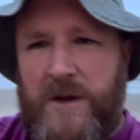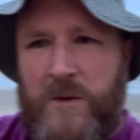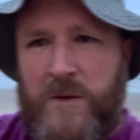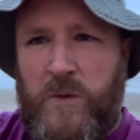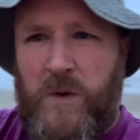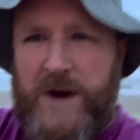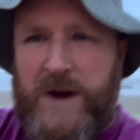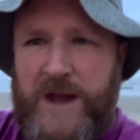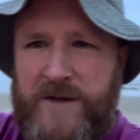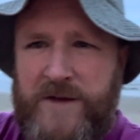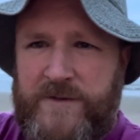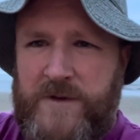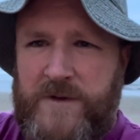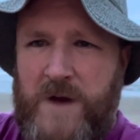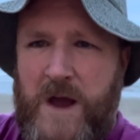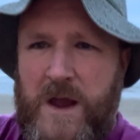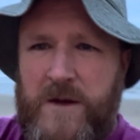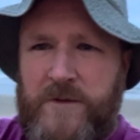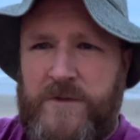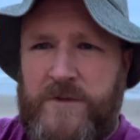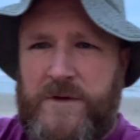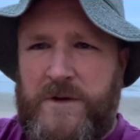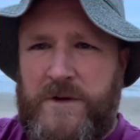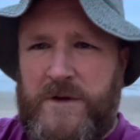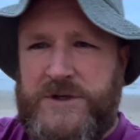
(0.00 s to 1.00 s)

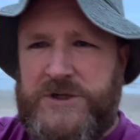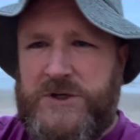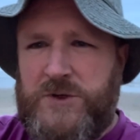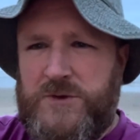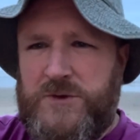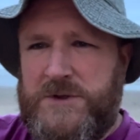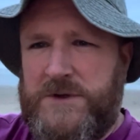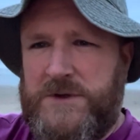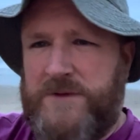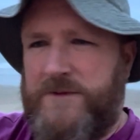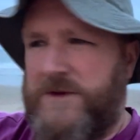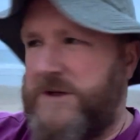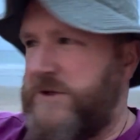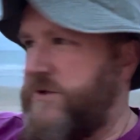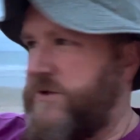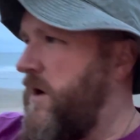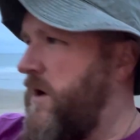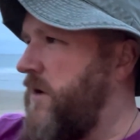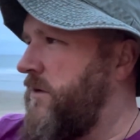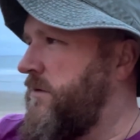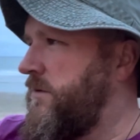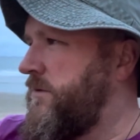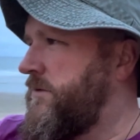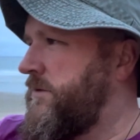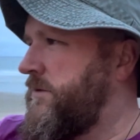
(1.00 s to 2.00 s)
185, children of
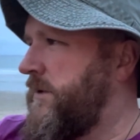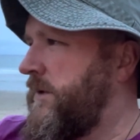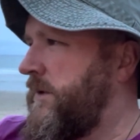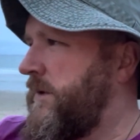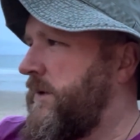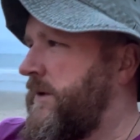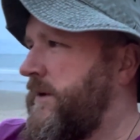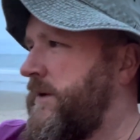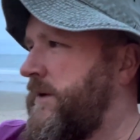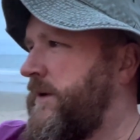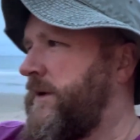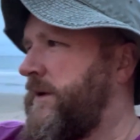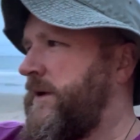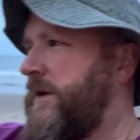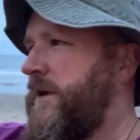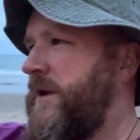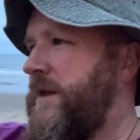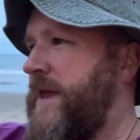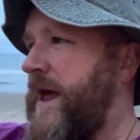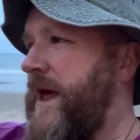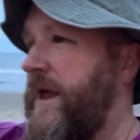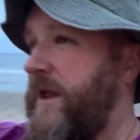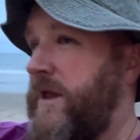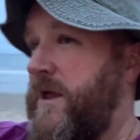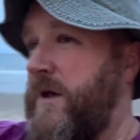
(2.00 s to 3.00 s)
Israel.
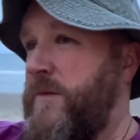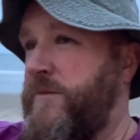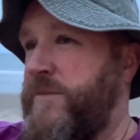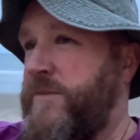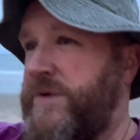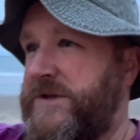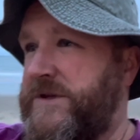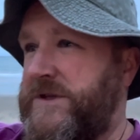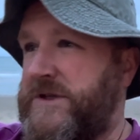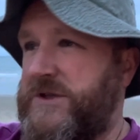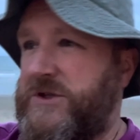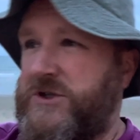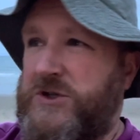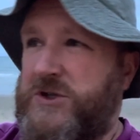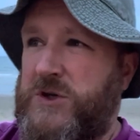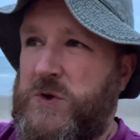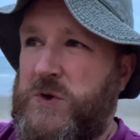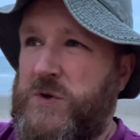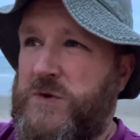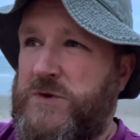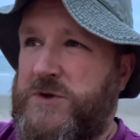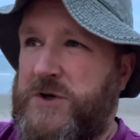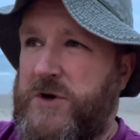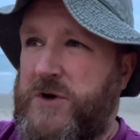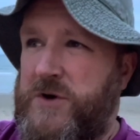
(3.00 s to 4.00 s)
That encompasses
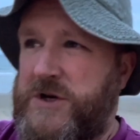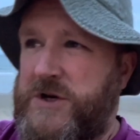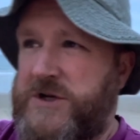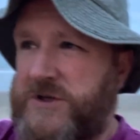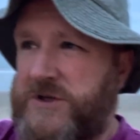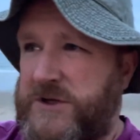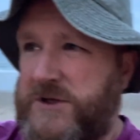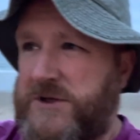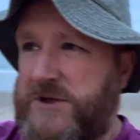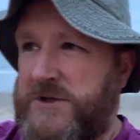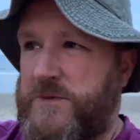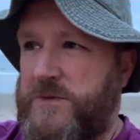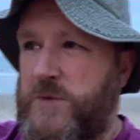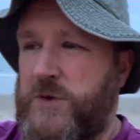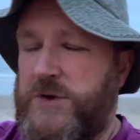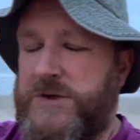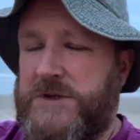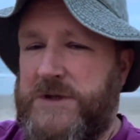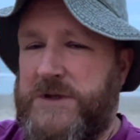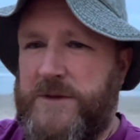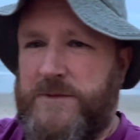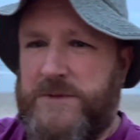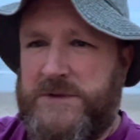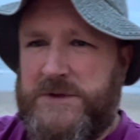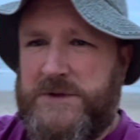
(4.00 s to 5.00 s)
Jews, Christians,
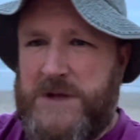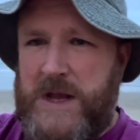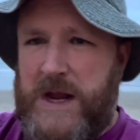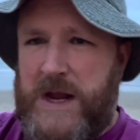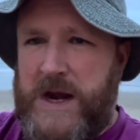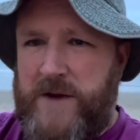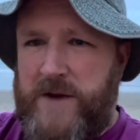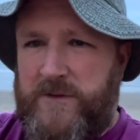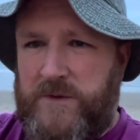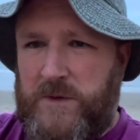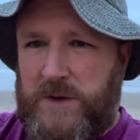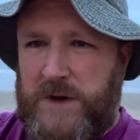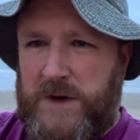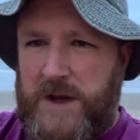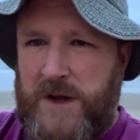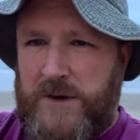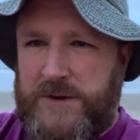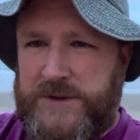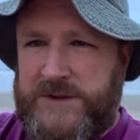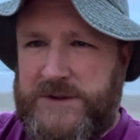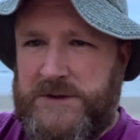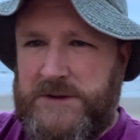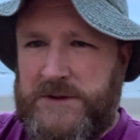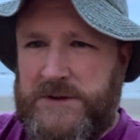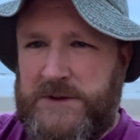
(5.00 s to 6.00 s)
Muslims, and everyone
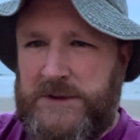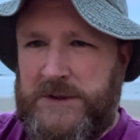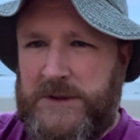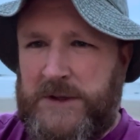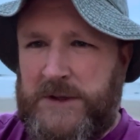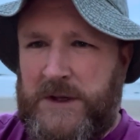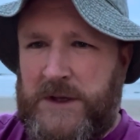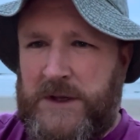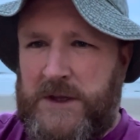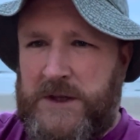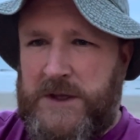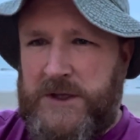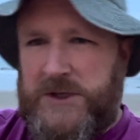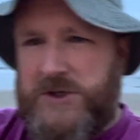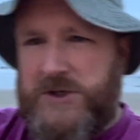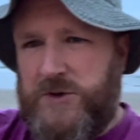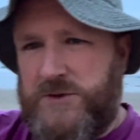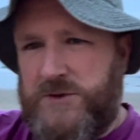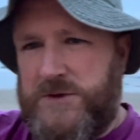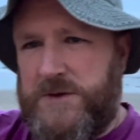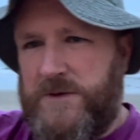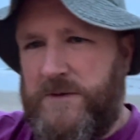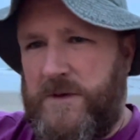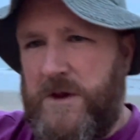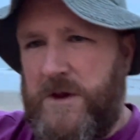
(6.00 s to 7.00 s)
else, the
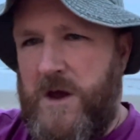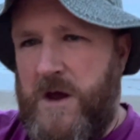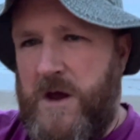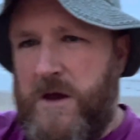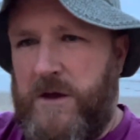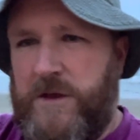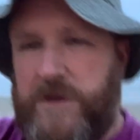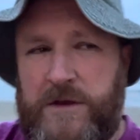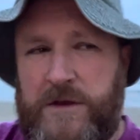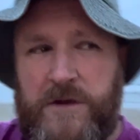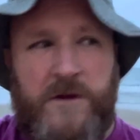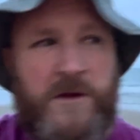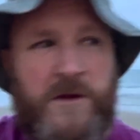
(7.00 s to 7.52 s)
children of the earth.